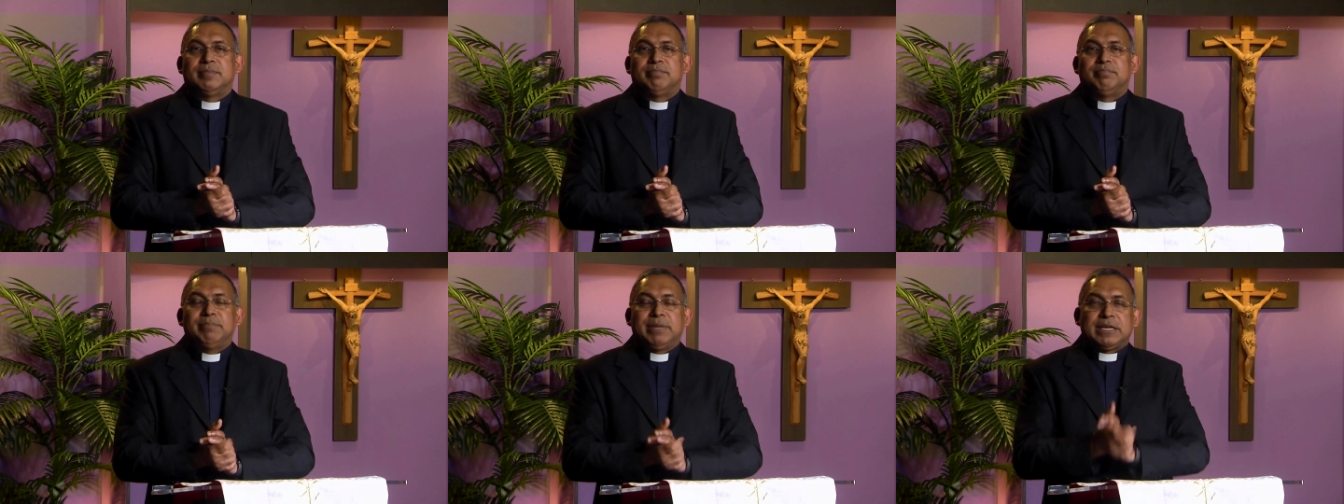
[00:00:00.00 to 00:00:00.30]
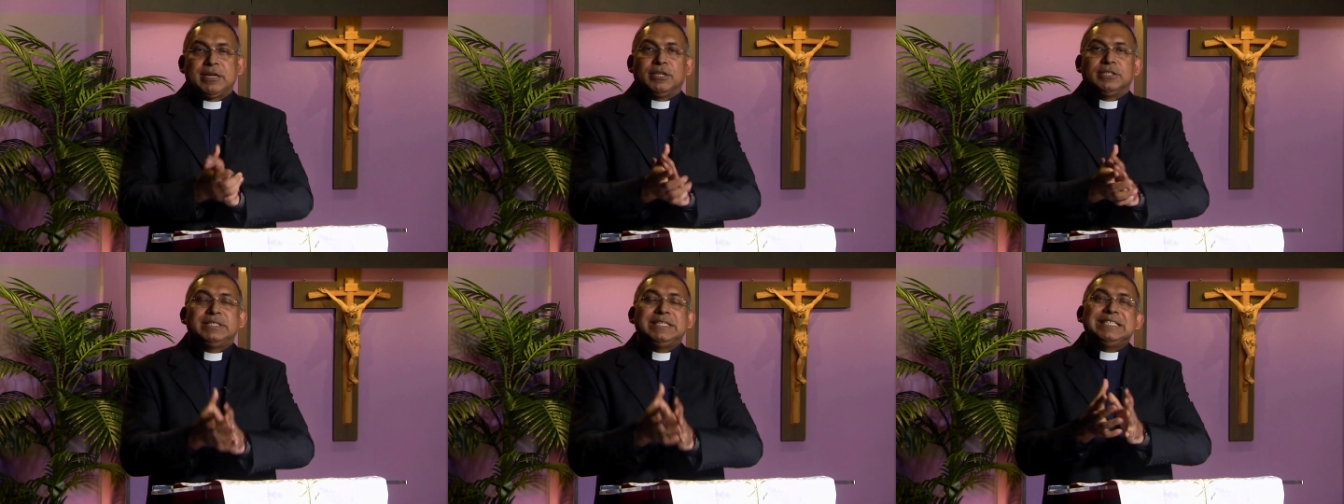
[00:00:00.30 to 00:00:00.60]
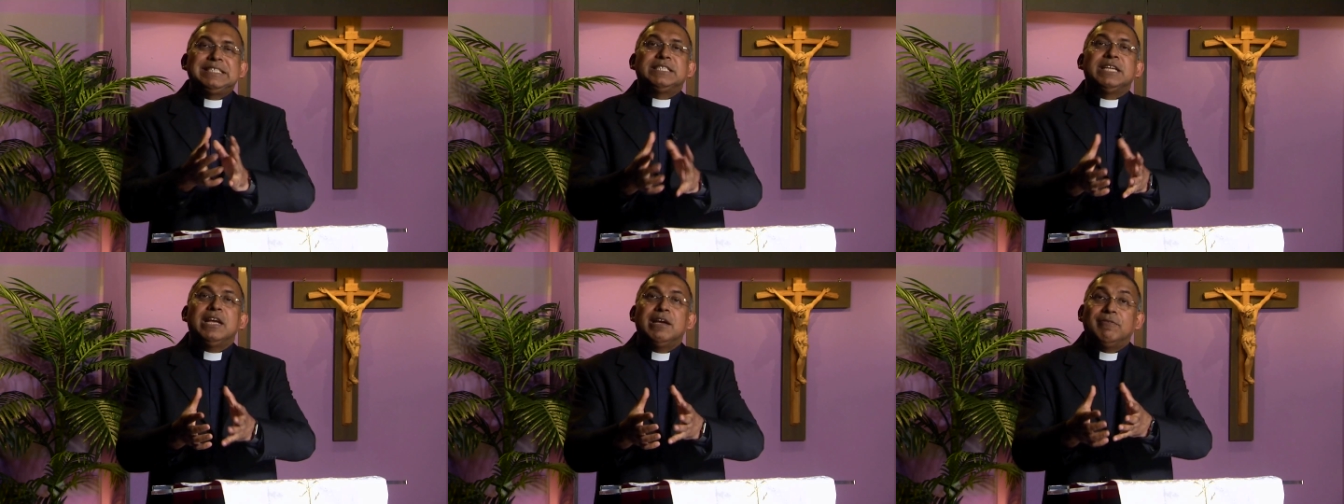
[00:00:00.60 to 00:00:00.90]
Because
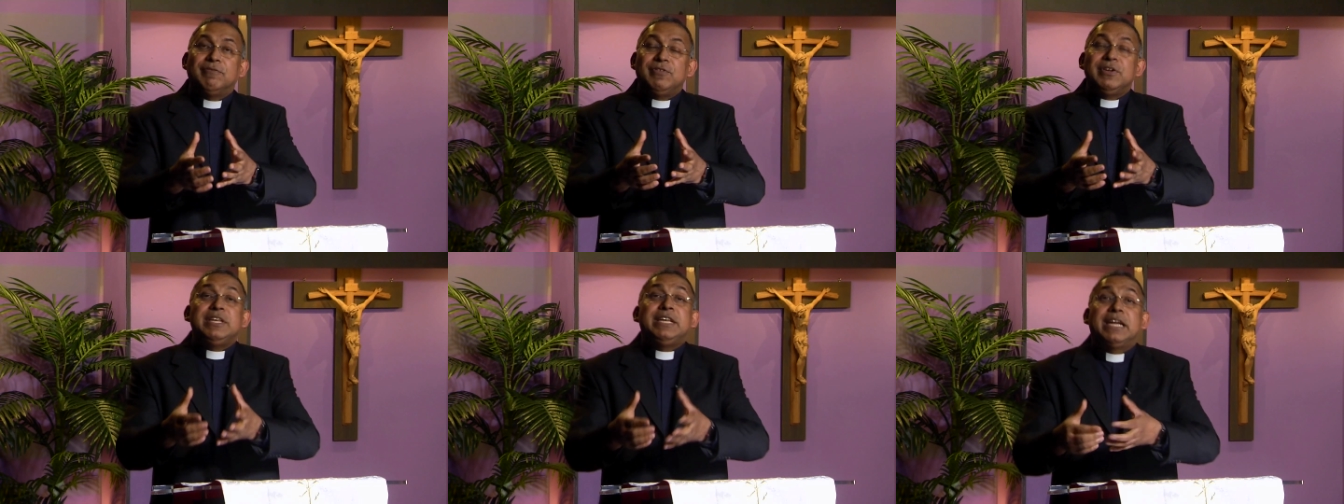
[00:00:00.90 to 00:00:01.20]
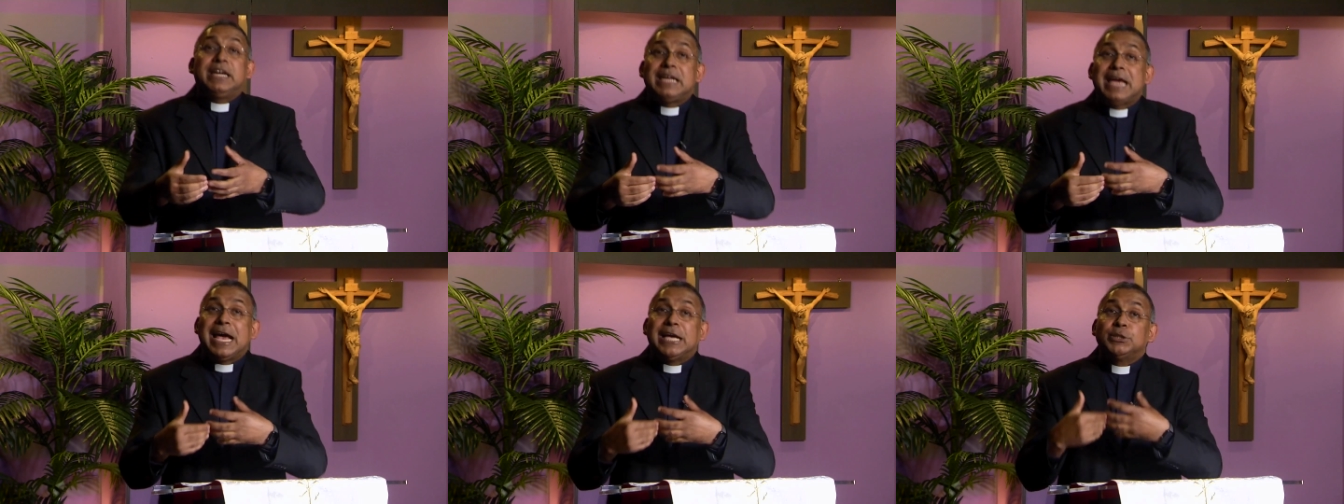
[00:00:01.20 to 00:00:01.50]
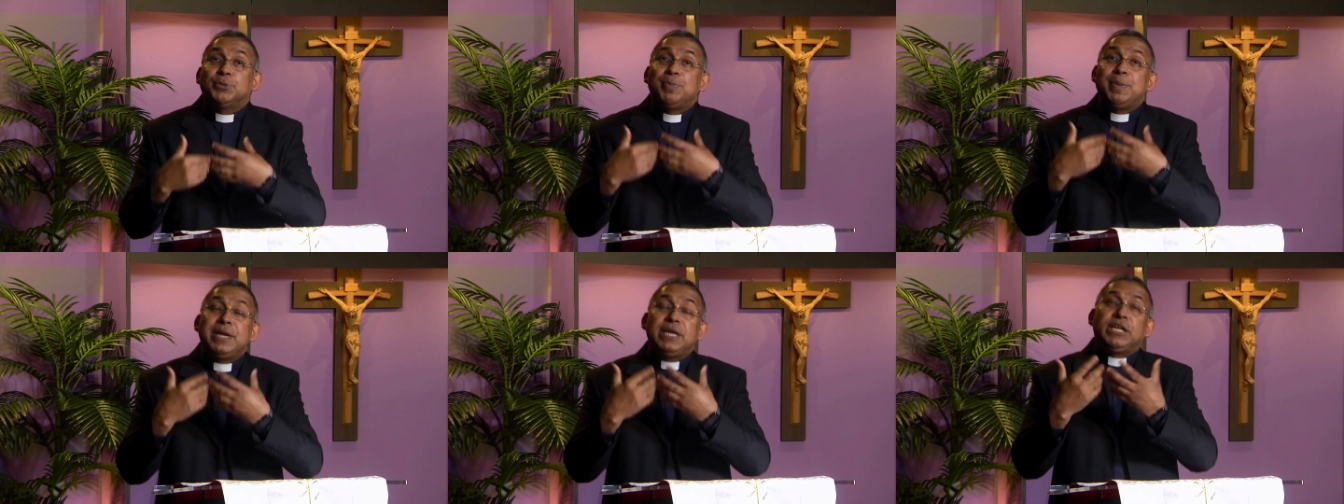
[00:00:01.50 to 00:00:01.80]
this vineyard has
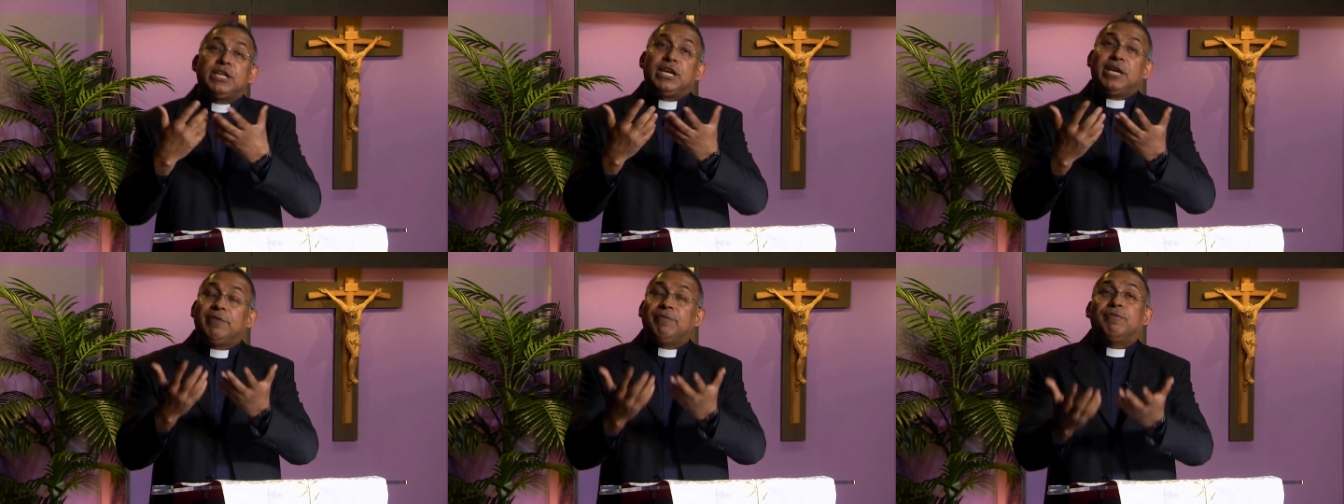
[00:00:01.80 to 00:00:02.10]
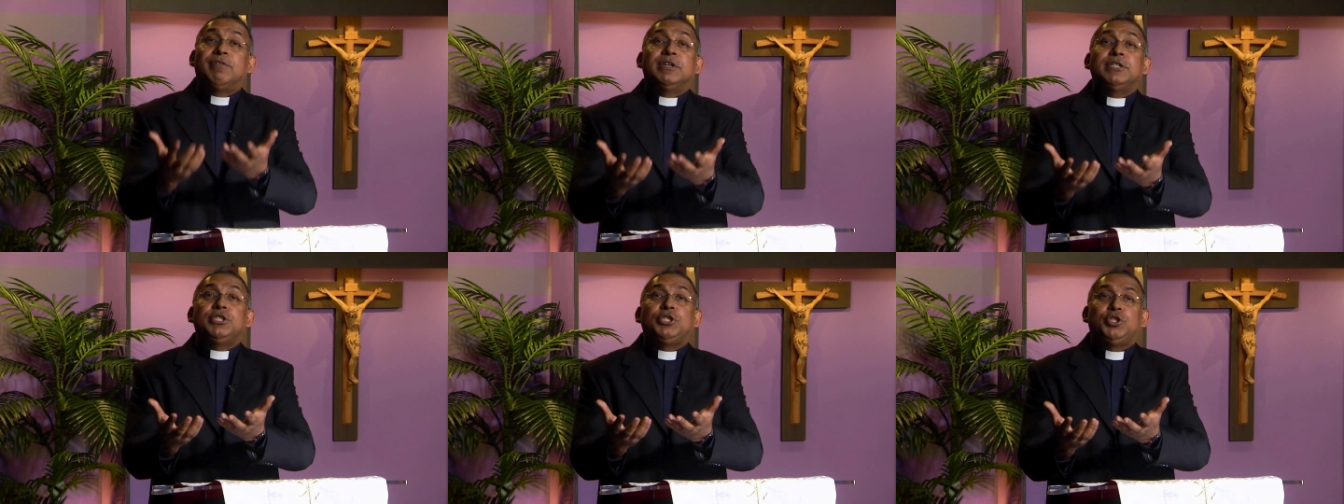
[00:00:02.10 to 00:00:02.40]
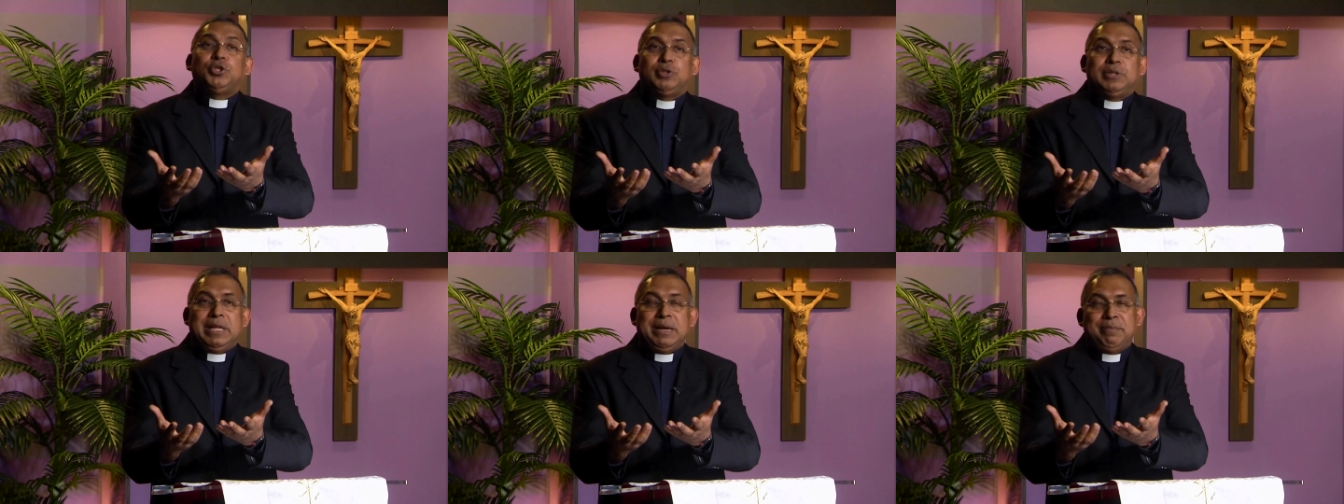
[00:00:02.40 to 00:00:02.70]
been given
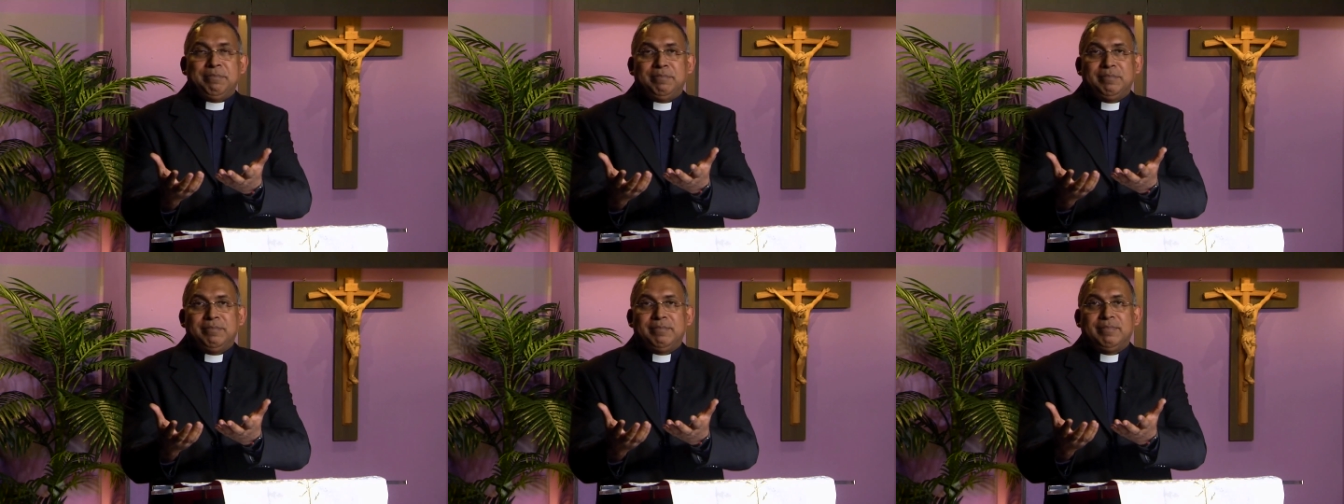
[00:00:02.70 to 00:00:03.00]
to them